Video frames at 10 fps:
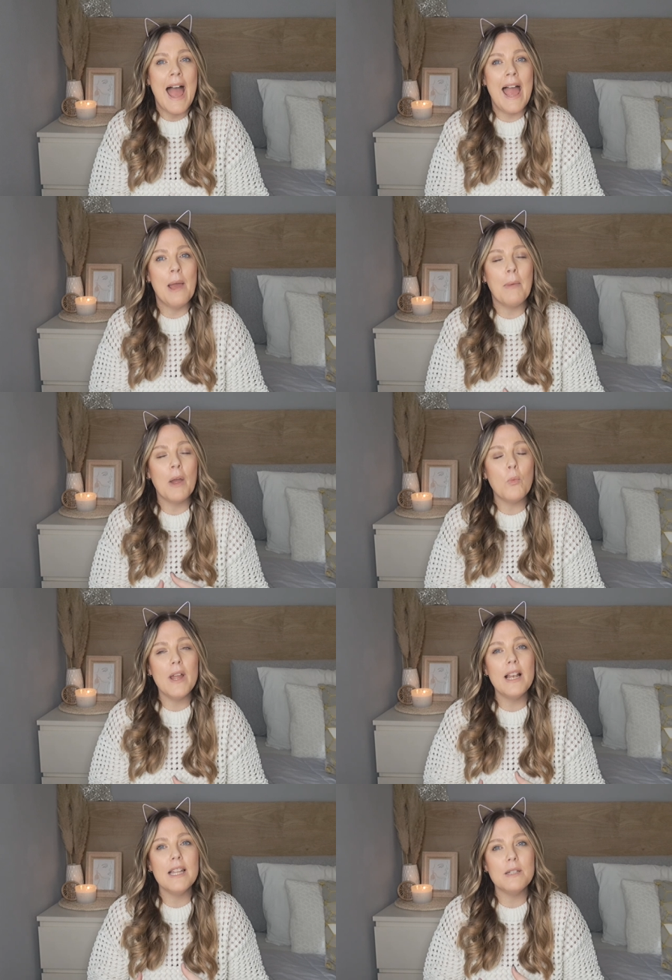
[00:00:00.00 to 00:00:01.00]
um, I
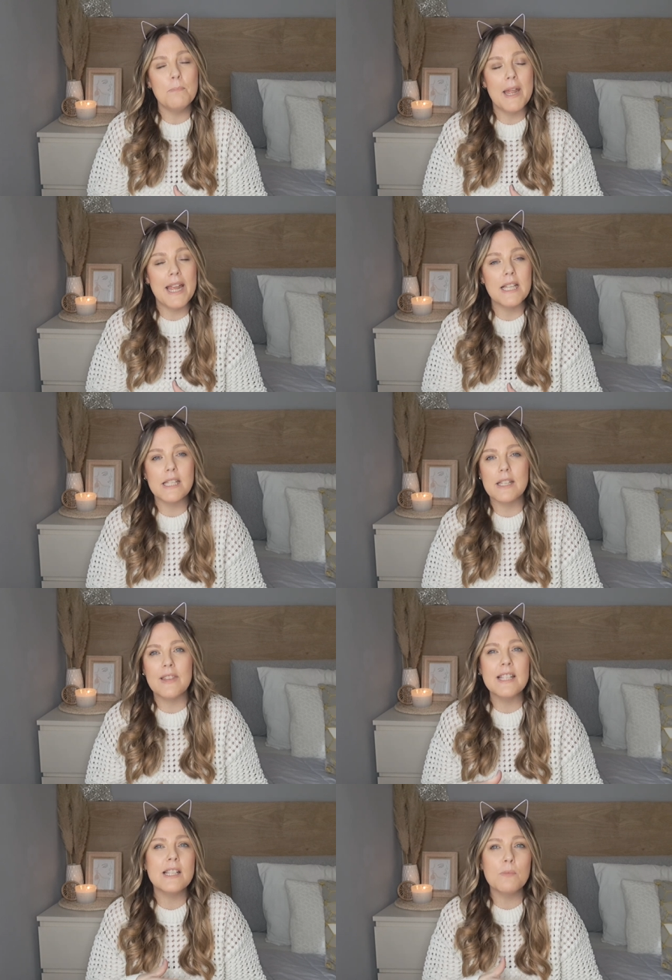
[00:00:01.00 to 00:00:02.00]
will admit,
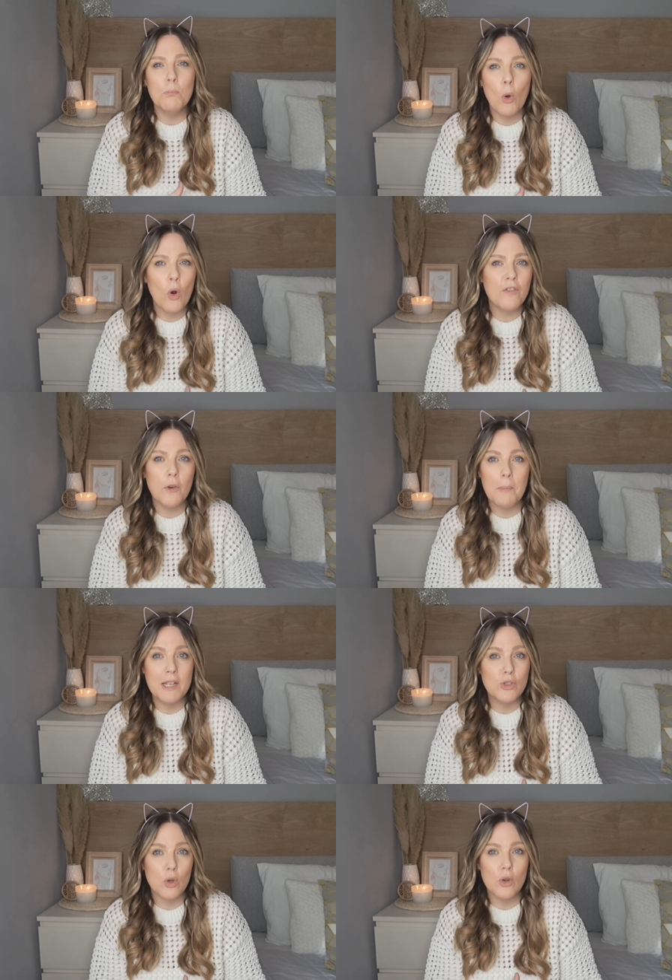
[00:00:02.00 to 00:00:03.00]
this is more for my
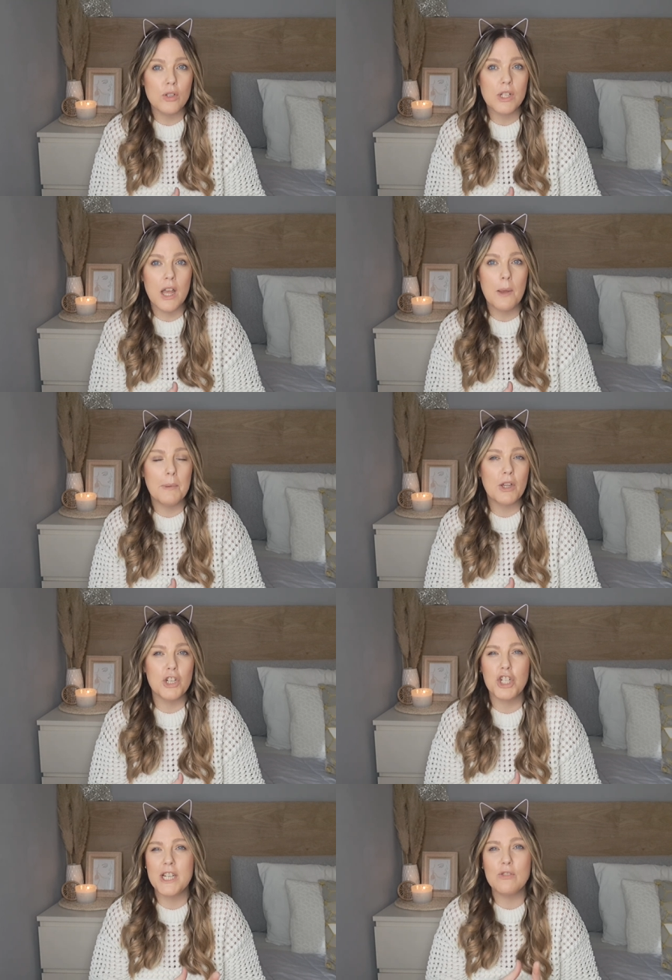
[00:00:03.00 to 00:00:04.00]
daughter
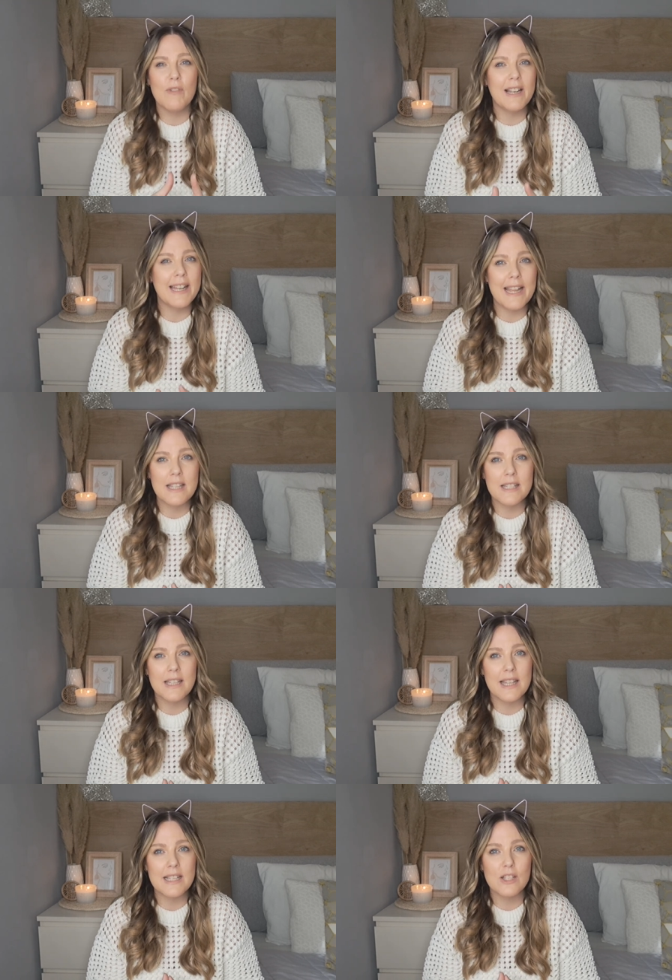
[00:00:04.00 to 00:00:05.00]
because she's really into
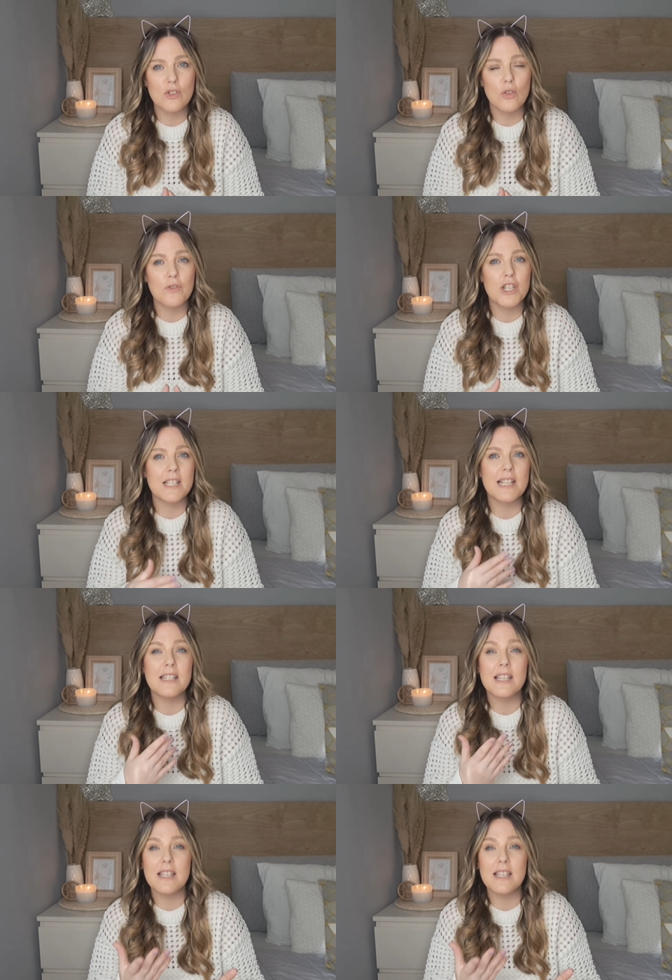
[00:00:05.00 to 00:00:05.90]
this stuff. She's into